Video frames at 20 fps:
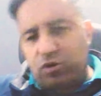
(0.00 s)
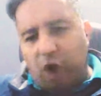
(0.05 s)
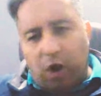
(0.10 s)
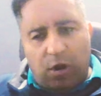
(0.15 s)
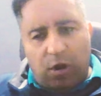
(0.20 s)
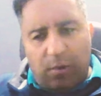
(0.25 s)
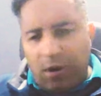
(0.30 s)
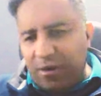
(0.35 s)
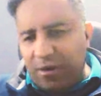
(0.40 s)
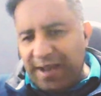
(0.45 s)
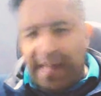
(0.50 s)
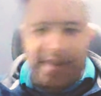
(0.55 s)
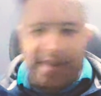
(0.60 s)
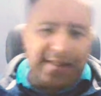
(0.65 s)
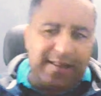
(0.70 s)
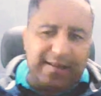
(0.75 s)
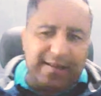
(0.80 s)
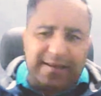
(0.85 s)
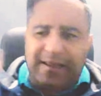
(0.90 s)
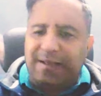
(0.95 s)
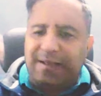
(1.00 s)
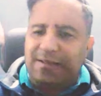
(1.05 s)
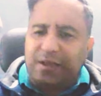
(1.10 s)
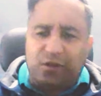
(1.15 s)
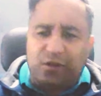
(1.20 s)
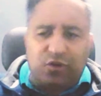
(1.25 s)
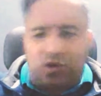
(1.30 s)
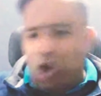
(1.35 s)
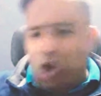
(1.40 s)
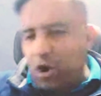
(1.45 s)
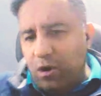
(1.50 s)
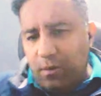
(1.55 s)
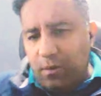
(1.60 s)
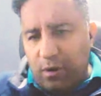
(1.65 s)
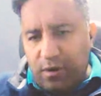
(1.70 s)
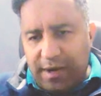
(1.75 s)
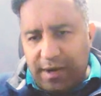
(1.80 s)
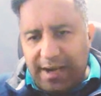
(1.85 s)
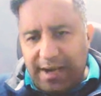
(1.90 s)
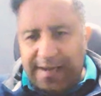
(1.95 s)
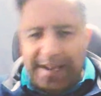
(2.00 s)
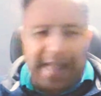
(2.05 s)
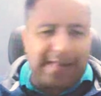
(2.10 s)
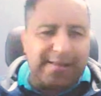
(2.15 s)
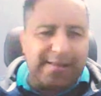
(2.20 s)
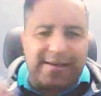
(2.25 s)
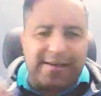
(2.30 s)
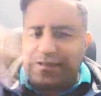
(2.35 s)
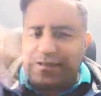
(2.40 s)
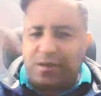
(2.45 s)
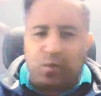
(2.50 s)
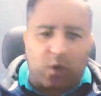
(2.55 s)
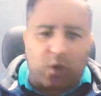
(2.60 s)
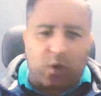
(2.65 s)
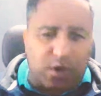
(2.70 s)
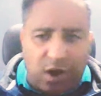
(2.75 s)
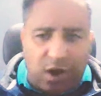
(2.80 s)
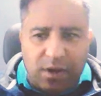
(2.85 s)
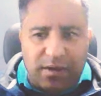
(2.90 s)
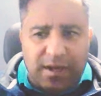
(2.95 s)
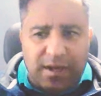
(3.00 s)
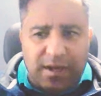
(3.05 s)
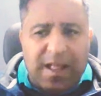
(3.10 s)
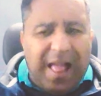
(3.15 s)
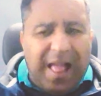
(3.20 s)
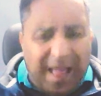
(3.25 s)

talk about analytics and who talk about data analytics and whatnot.